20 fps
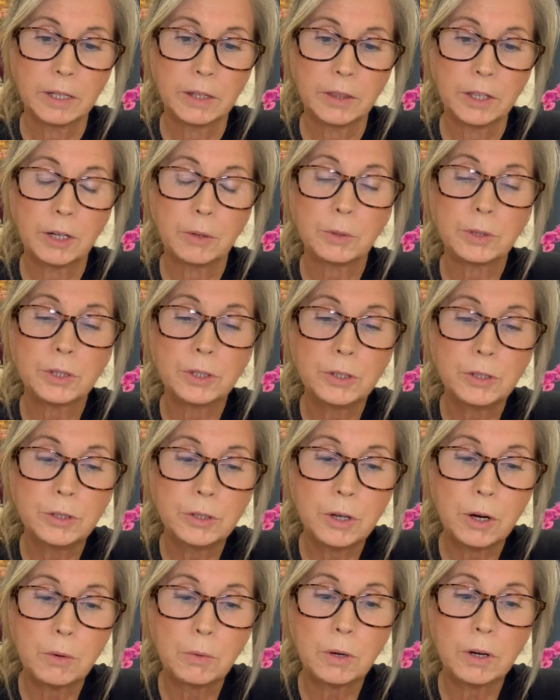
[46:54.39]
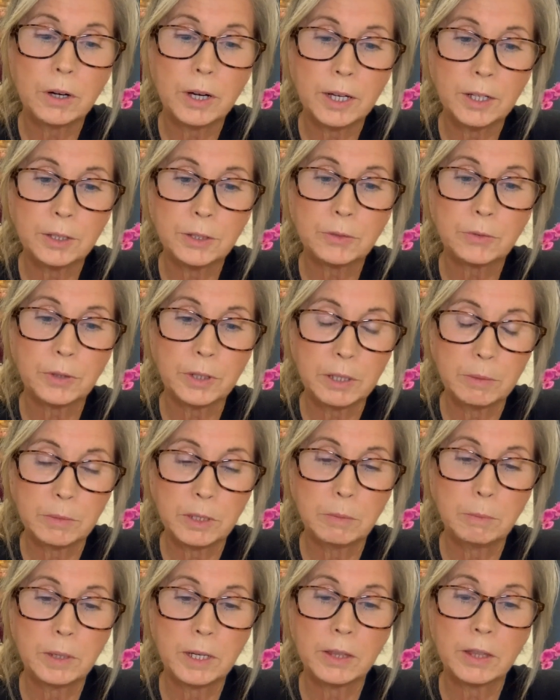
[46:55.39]
There was nowhere else for him to
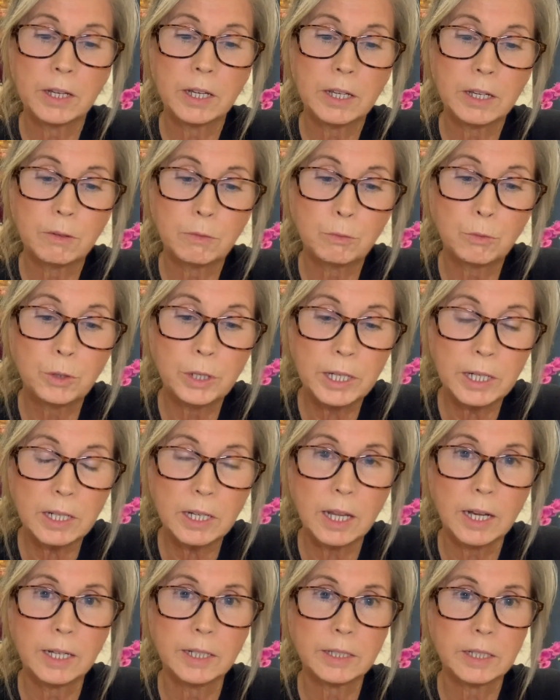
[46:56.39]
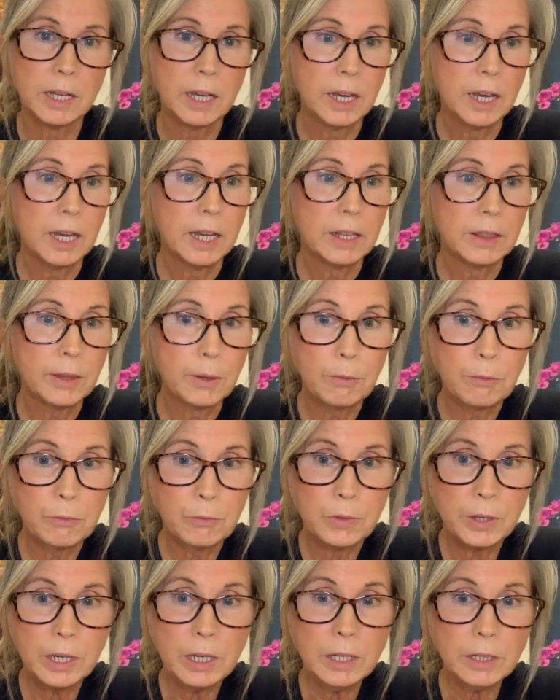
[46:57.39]
be, that he realized the
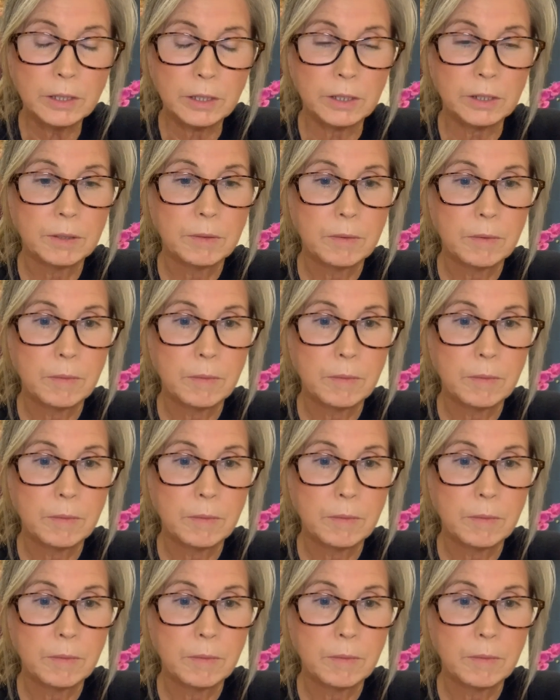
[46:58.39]
fear,